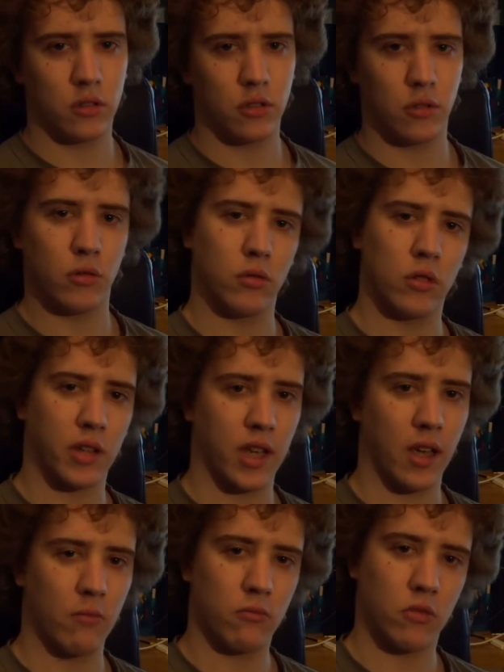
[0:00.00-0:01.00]
to the
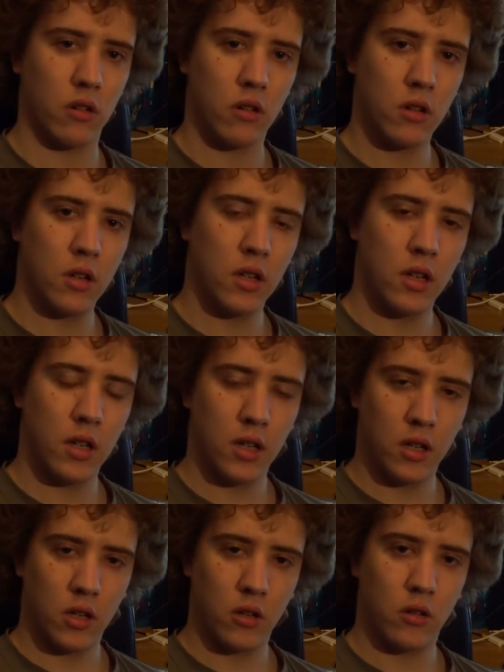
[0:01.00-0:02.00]
camera
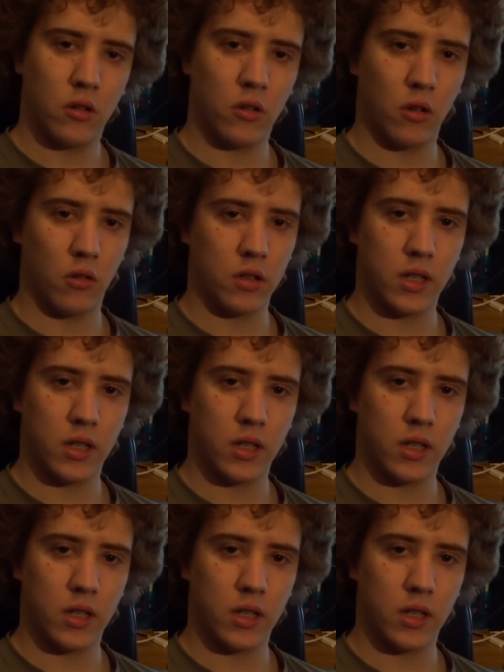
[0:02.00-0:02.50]
on